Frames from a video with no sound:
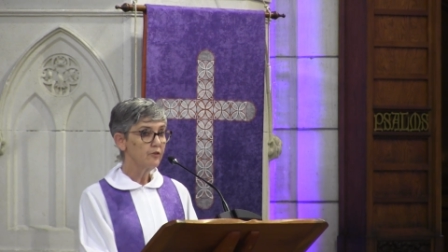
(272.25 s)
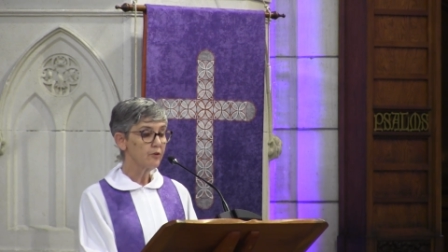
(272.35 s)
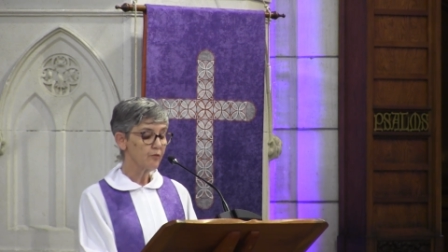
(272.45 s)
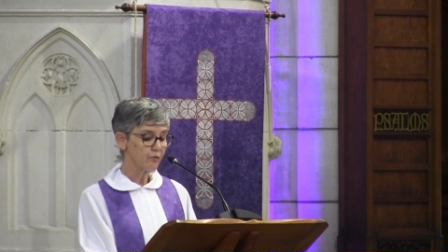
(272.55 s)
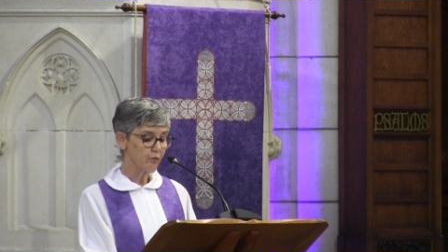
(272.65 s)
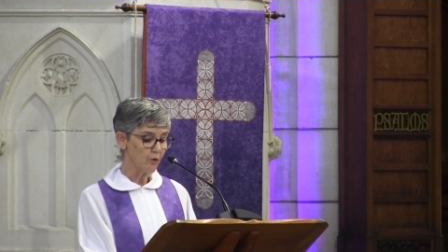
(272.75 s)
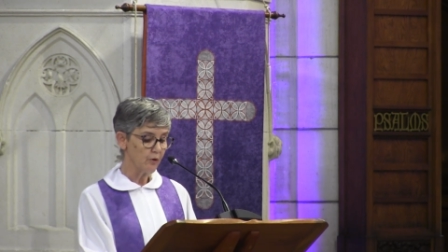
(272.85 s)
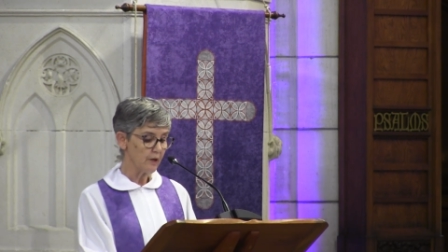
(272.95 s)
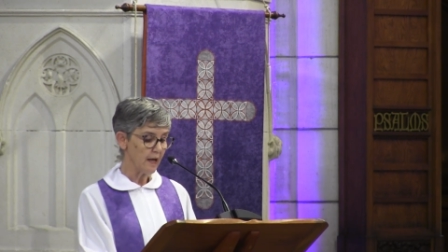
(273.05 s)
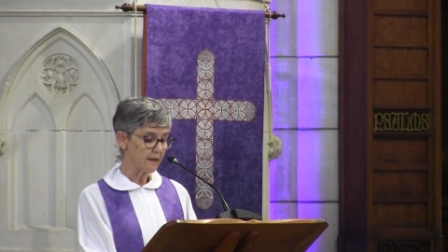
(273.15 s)
to
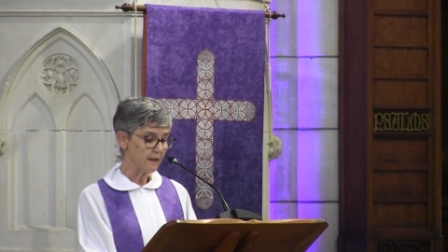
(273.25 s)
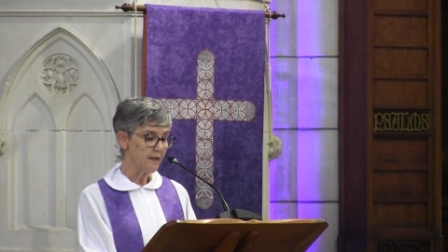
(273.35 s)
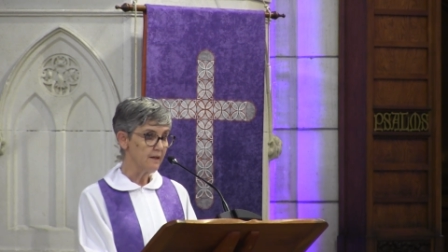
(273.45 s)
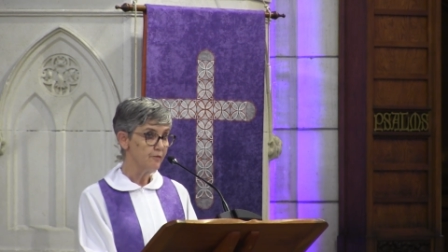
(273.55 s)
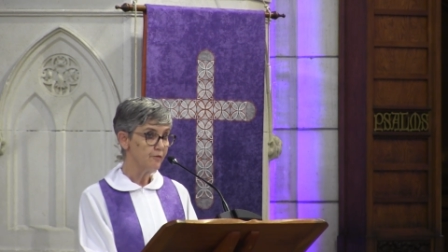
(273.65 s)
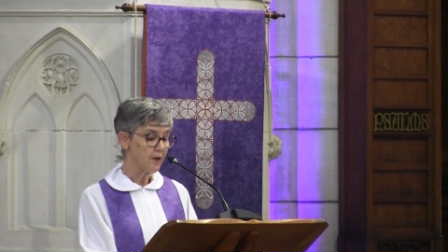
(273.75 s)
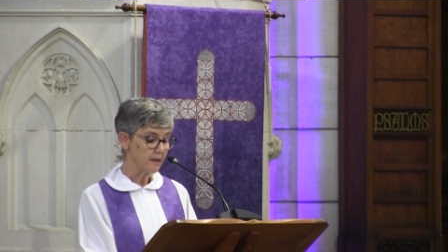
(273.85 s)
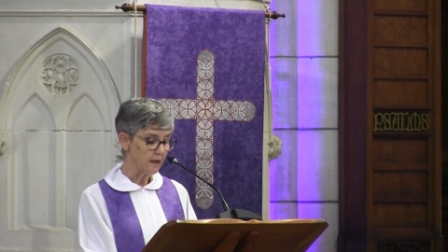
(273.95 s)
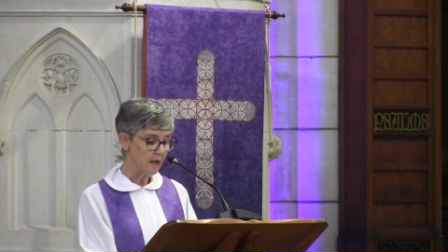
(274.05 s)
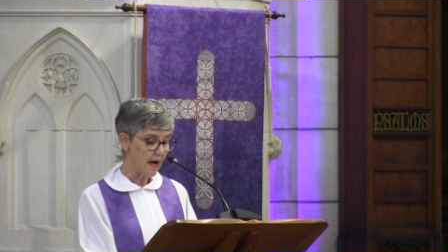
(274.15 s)
discern and live
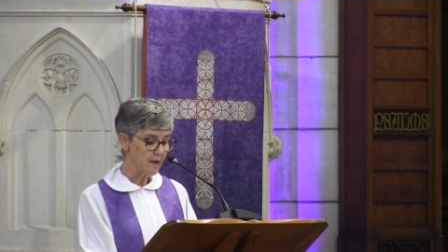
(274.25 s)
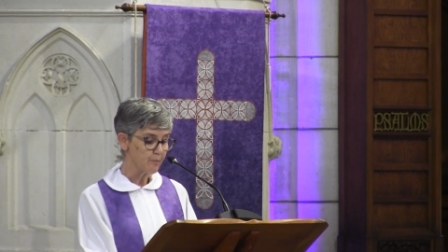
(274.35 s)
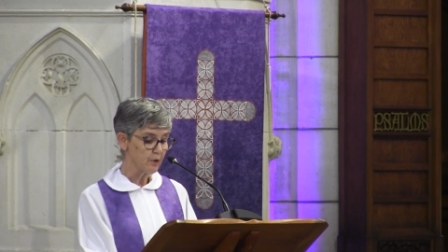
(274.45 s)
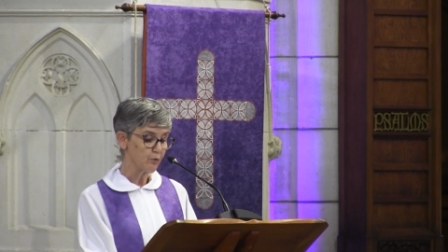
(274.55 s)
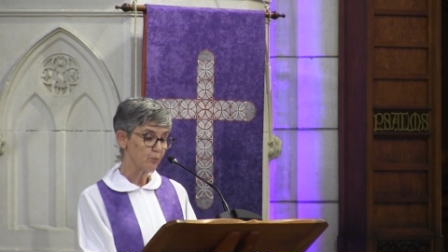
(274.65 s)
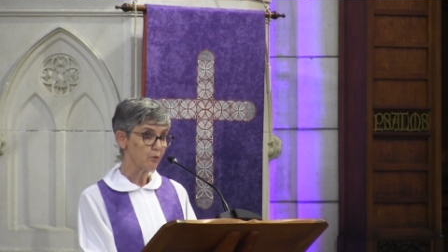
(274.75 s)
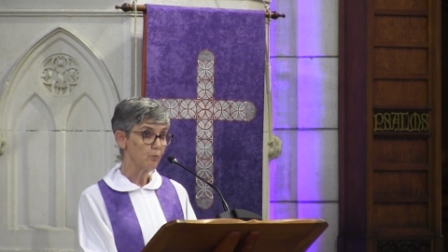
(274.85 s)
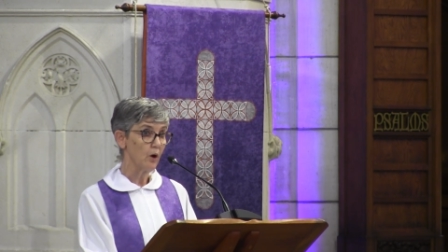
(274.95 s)
in alignment with